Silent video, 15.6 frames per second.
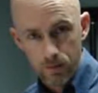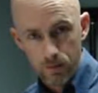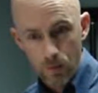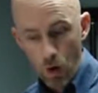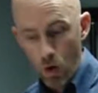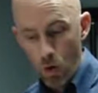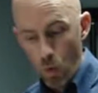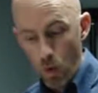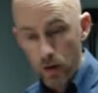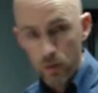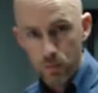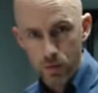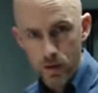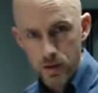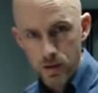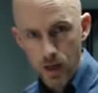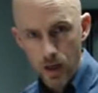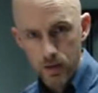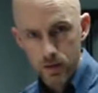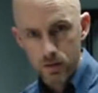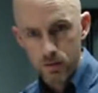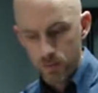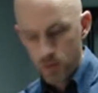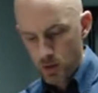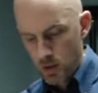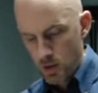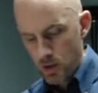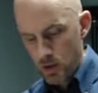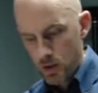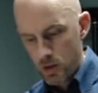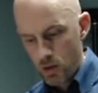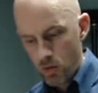Or one of the pretexts. You know,